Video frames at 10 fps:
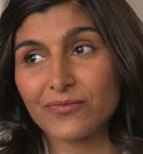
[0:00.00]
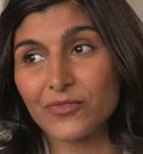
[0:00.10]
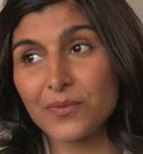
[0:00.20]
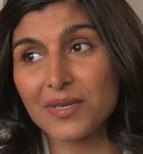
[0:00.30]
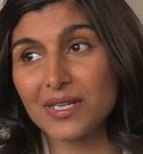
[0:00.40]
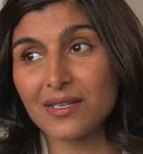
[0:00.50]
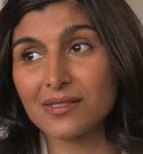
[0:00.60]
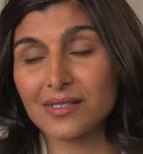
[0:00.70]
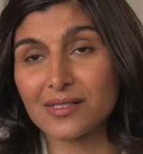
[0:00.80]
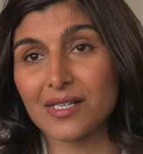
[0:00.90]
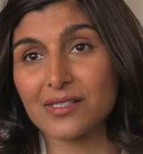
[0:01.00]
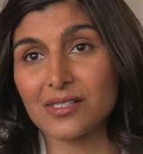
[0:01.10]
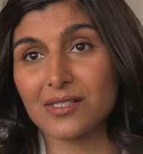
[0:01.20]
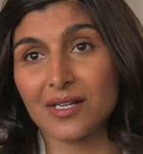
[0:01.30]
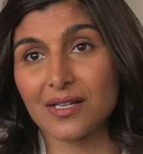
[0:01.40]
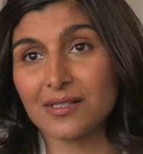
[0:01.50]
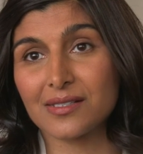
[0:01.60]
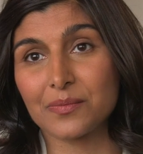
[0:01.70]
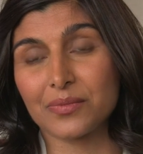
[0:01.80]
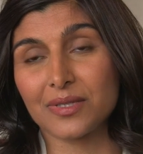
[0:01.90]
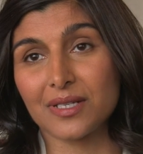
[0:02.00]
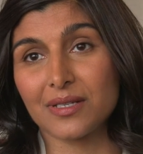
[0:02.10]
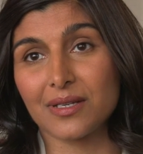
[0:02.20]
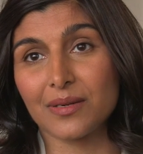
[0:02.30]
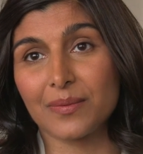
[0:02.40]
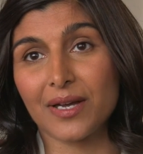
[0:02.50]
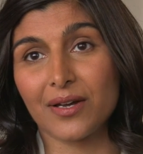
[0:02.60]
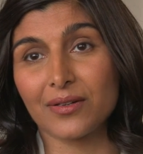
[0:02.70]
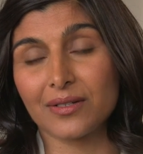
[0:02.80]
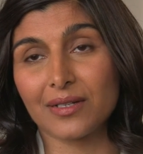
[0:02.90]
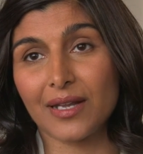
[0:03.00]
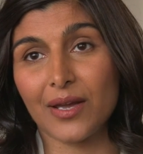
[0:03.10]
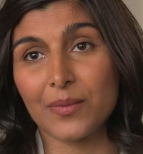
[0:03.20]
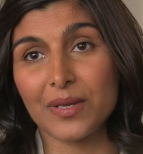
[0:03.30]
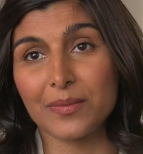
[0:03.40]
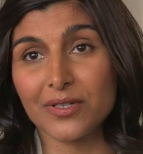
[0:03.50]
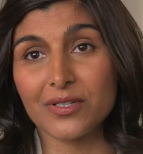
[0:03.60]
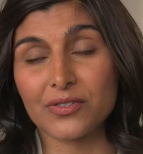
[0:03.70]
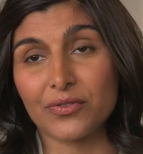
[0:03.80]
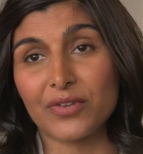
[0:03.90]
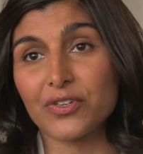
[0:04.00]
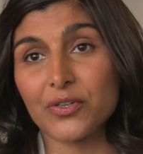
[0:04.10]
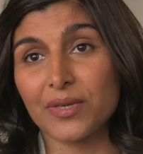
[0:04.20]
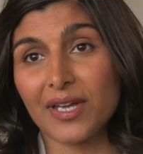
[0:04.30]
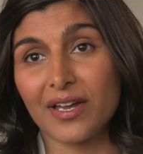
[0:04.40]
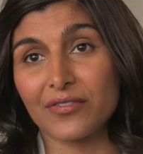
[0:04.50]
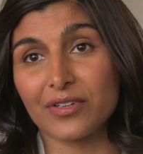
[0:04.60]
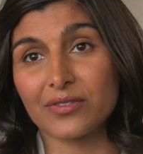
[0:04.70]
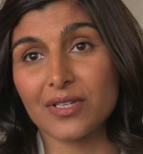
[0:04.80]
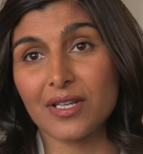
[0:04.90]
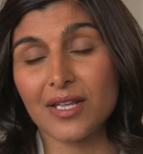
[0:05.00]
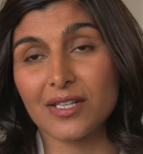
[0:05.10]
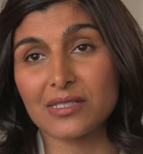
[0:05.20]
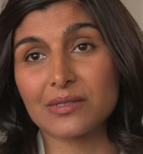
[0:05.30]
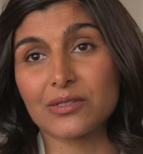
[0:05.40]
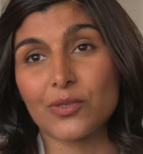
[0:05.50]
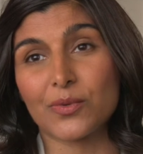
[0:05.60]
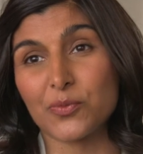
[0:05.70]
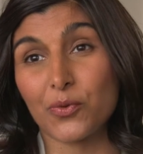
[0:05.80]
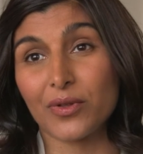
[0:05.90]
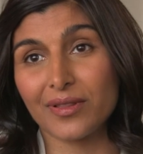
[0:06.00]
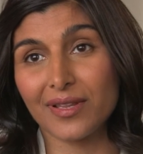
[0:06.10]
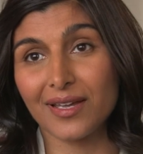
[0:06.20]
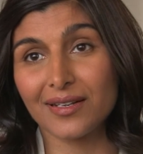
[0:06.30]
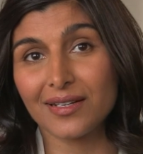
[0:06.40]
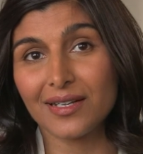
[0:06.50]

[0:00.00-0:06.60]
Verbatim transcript: For me, success is not simply about how many millions of revenue we have. It, it's so much more than that.